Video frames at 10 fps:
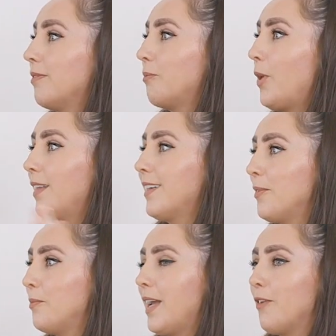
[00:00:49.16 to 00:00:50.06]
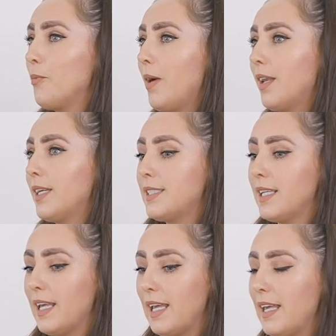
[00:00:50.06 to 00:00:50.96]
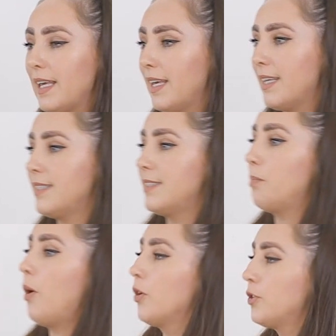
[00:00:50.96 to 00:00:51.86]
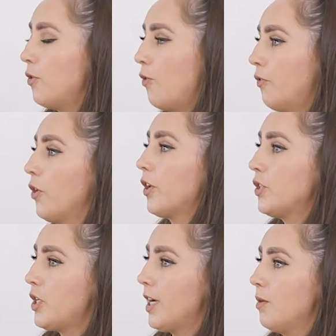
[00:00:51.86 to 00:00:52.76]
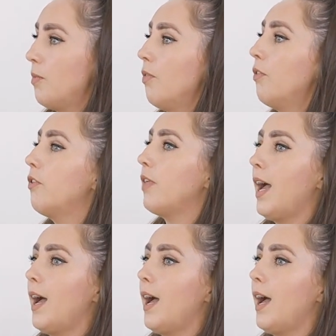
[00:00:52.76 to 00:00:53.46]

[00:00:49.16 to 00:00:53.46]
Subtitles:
Welcome everybody. Today is part of Cook and Share Month